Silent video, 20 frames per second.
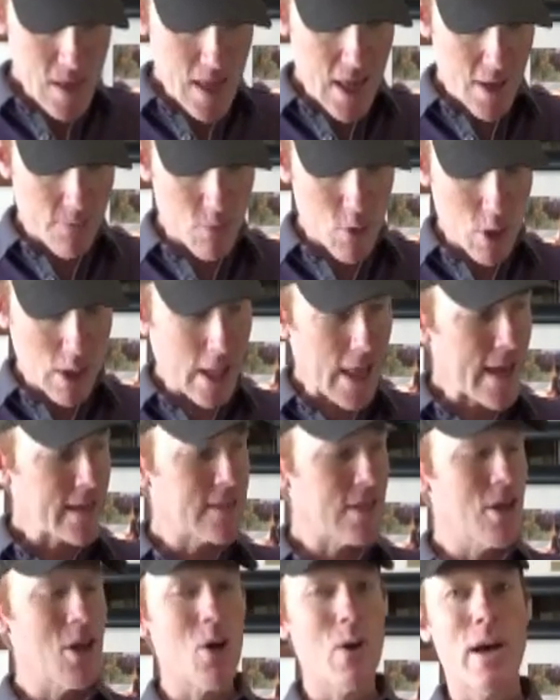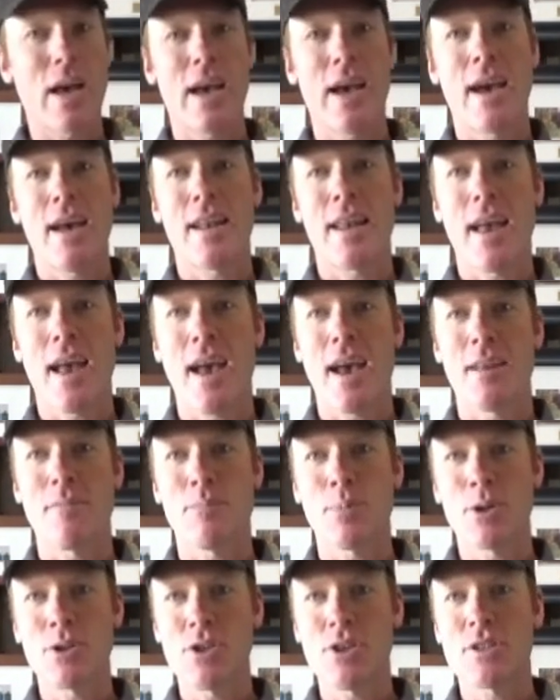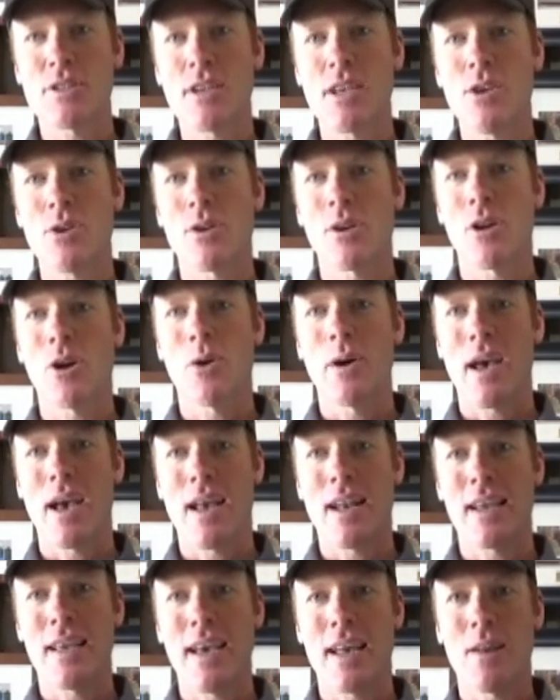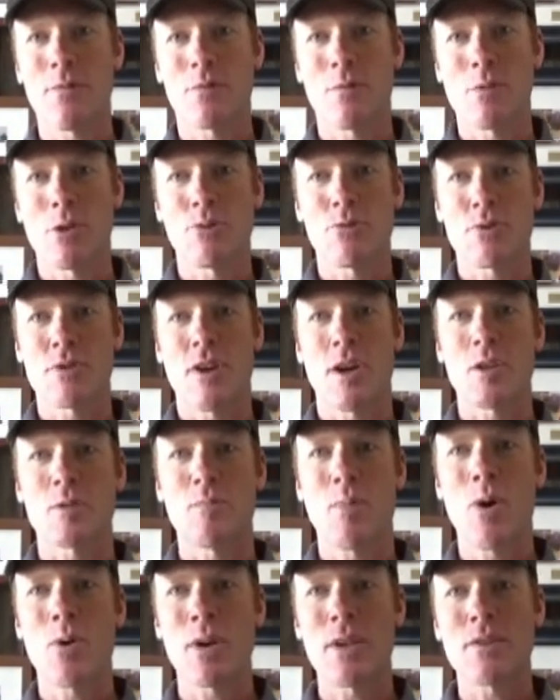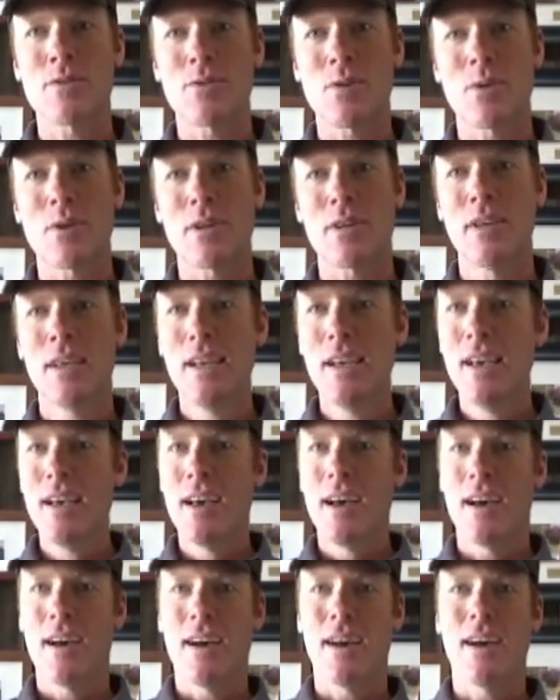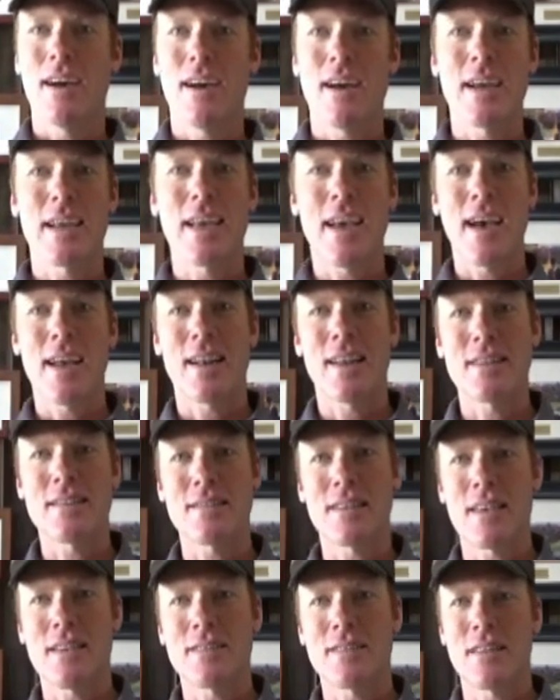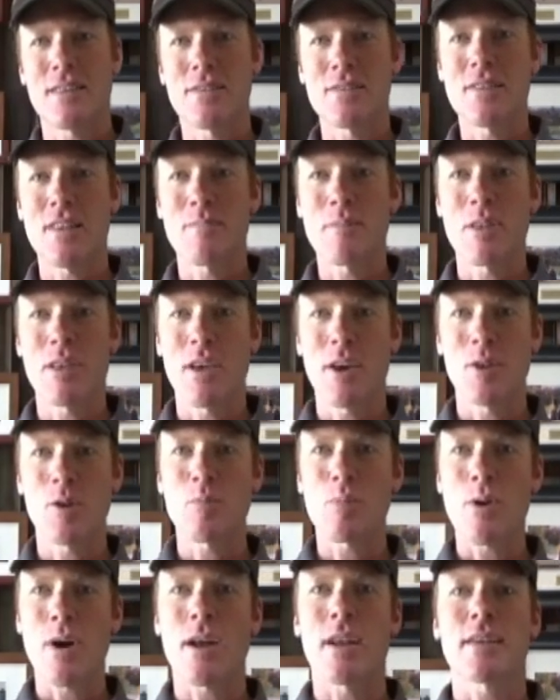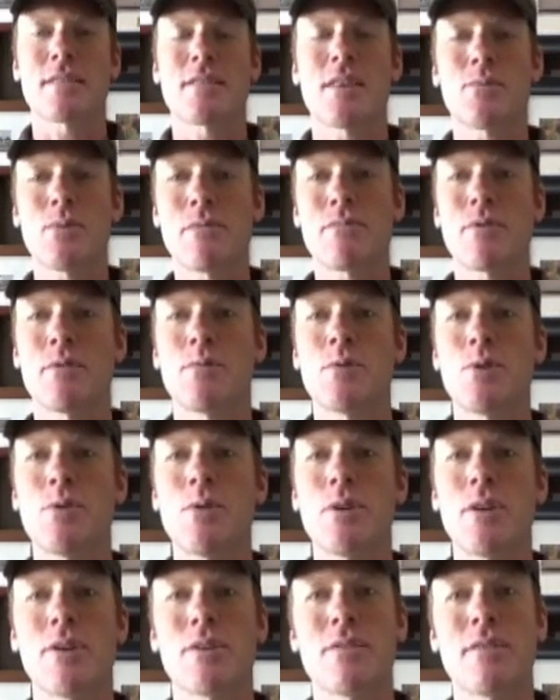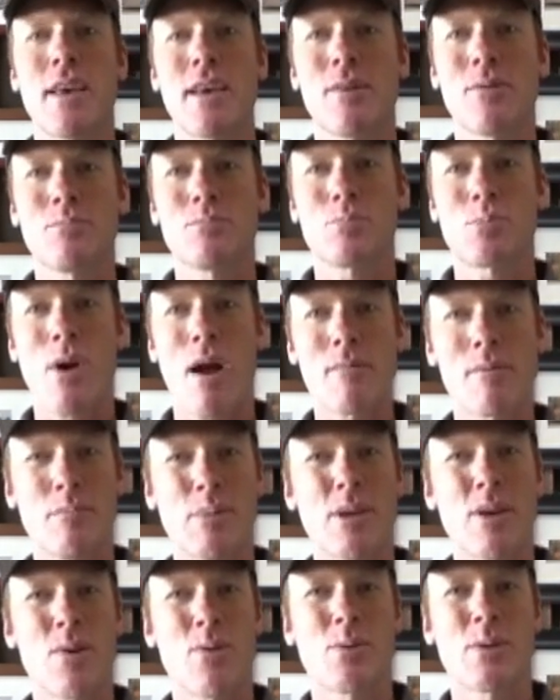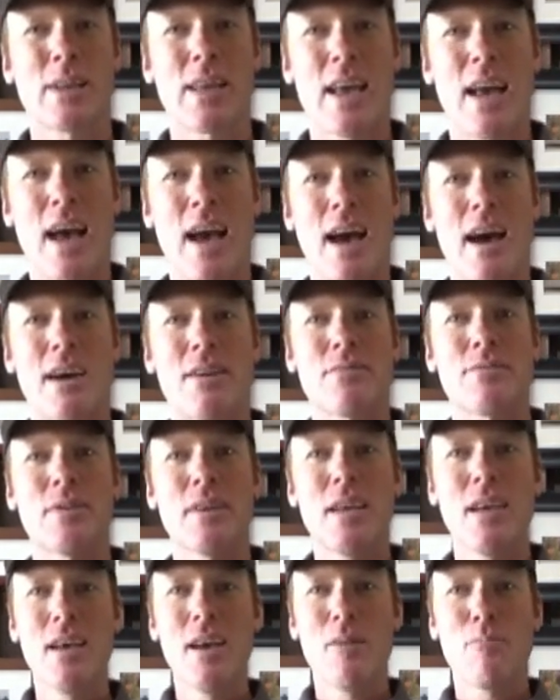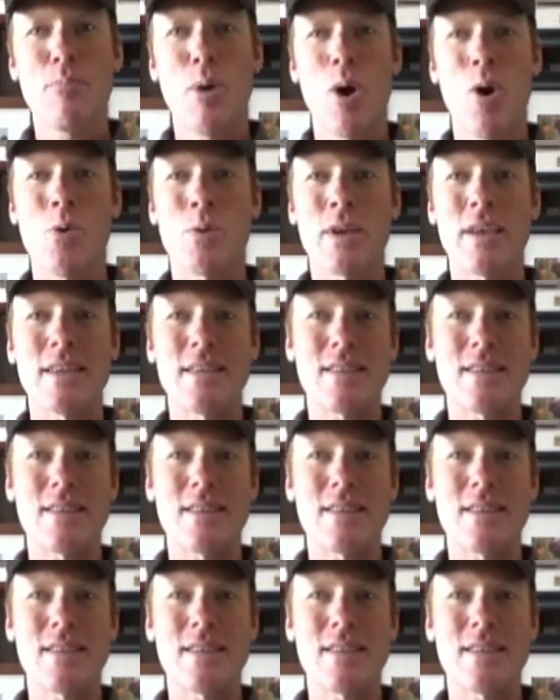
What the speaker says: If you'd like to go ahead and purchase it, you can go ahead and get it from the Dressage Pony Store. Again, as in some of the other products that we've reviewed here, they probably only have pony